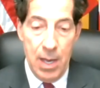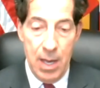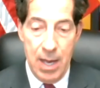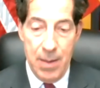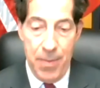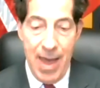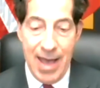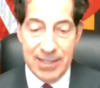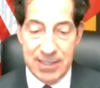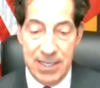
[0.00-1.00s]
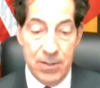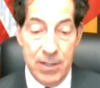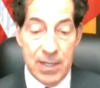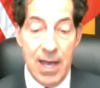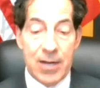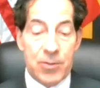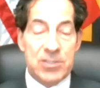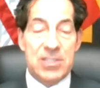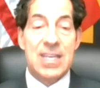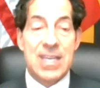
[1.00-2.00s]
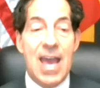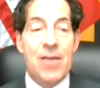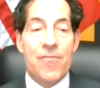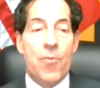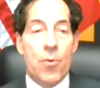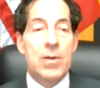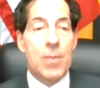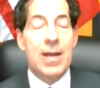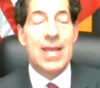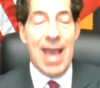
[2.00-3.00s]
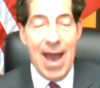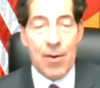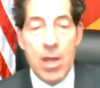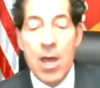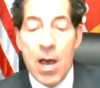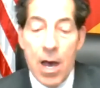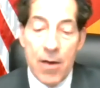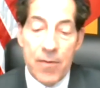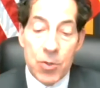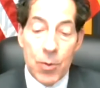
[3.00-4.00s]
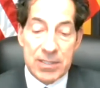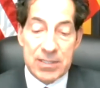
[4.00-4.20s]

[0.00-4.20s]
pass here in Congress the Get Foreign Money Out of U.S.